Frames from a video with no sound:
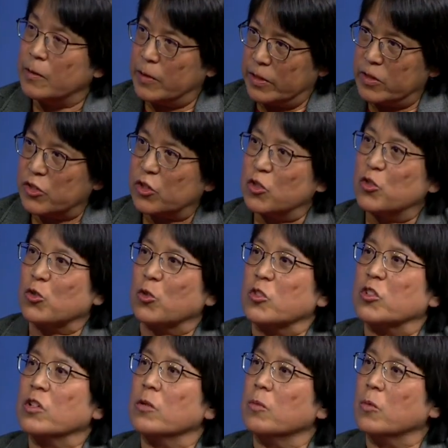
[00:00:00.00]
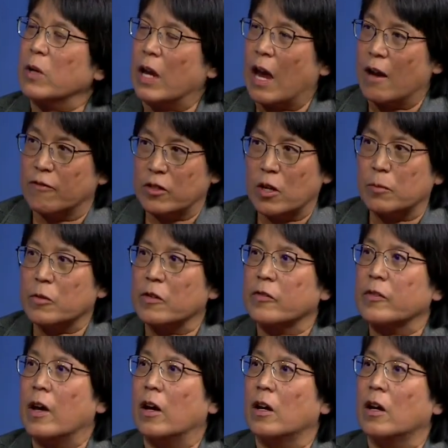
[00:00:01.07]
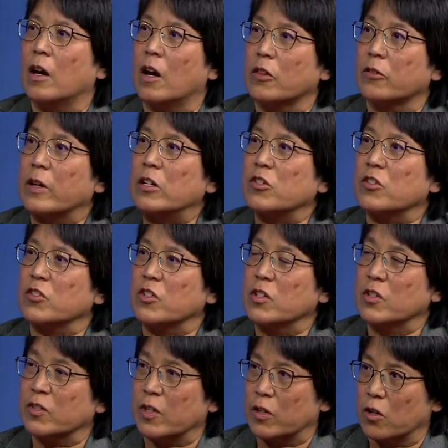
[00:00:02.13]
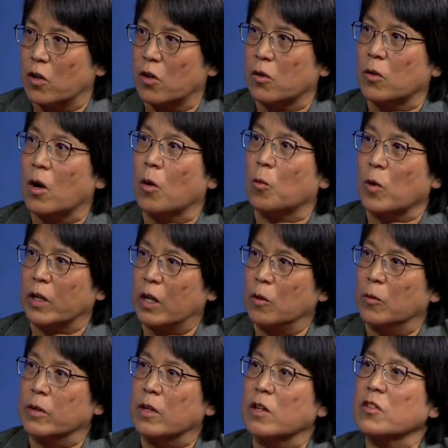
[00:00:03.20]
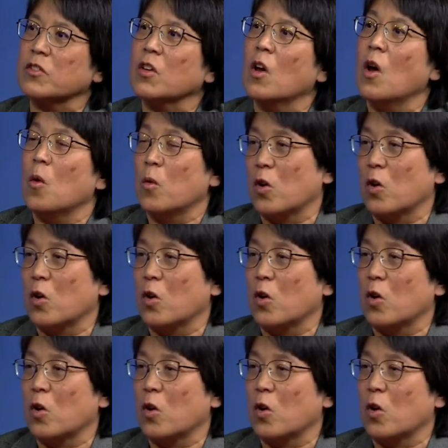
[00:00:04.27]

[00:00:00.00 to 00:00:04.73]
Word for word: in this consortium, we have a number of uh, other agencies that are, are working with us.